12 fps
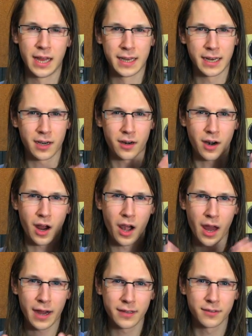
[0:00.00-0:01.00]
that are
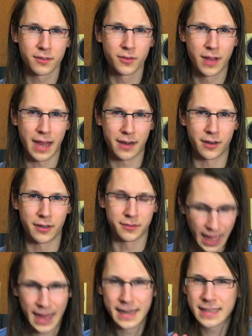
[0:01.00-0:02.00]
aligned together.
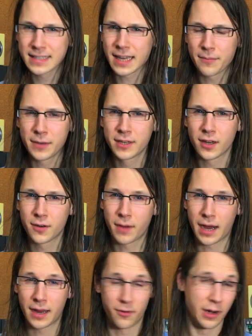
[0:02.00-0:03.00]
And this can be done
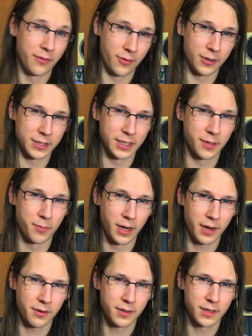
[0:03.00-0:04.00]
by reversing the
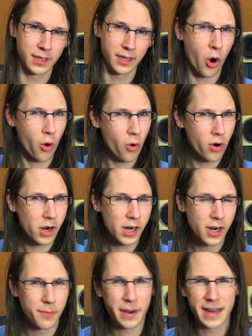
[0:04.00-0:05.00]
polarity
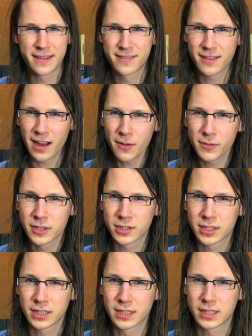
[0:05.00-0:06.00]
or by time
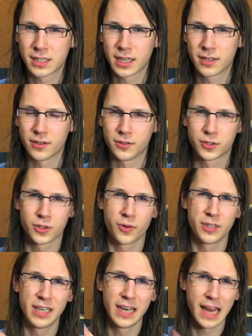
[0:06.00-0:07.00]
adjusting the signal,
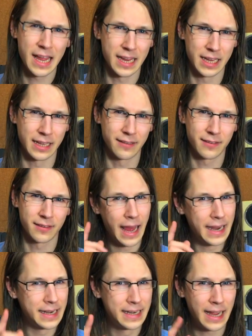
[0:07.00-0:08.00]
so delaying it.
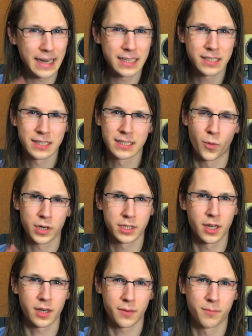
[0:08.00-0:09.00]
And that is what's
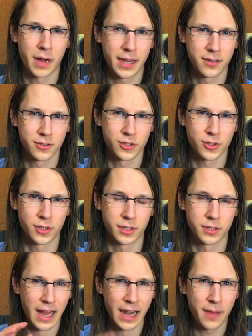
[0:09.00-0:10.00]
got my
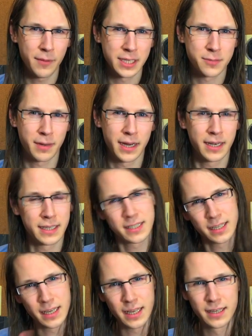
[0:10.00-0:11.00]
concerns. Let me explain
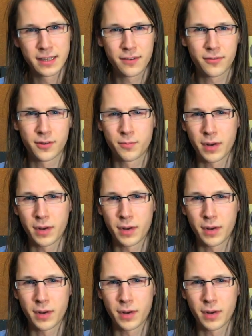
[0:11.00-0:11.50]
this in a different